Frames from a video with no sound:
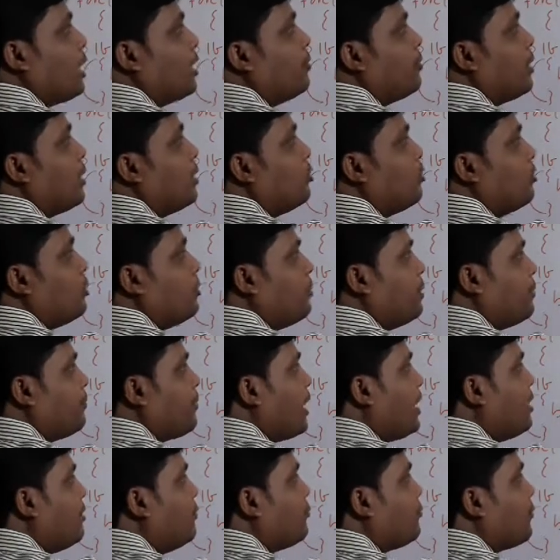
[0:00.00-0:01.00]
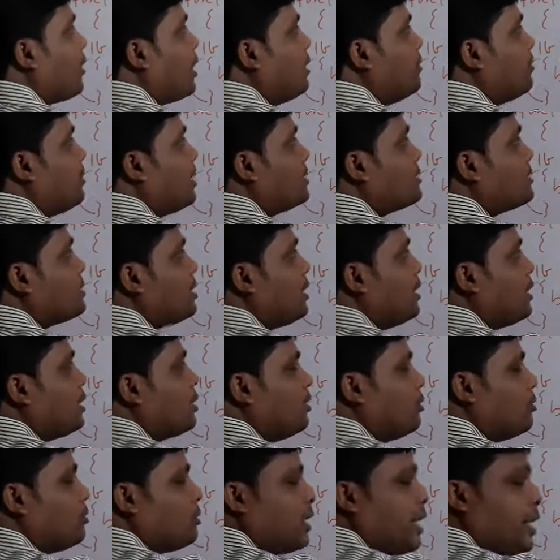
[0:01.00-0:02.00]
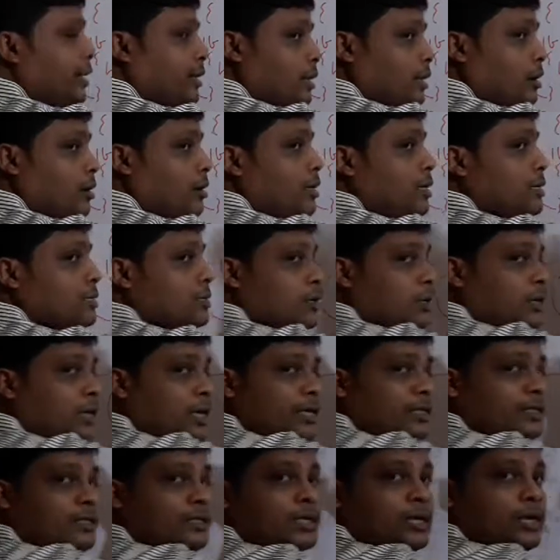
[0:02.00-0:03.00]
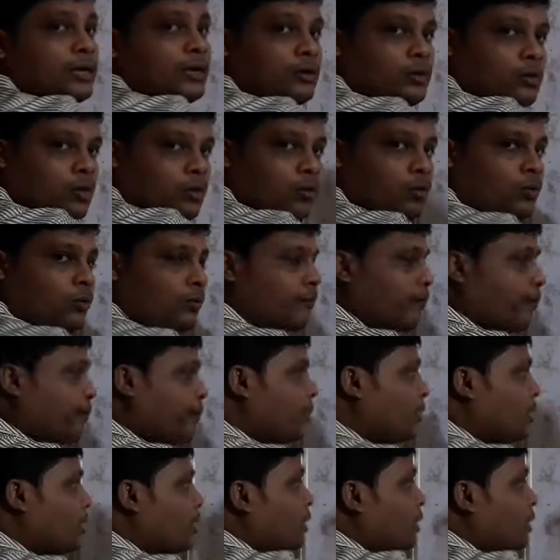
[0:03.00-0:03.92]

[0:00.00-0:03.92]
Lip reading: I value will be 5. 5 less than equal to 10. Condition is true.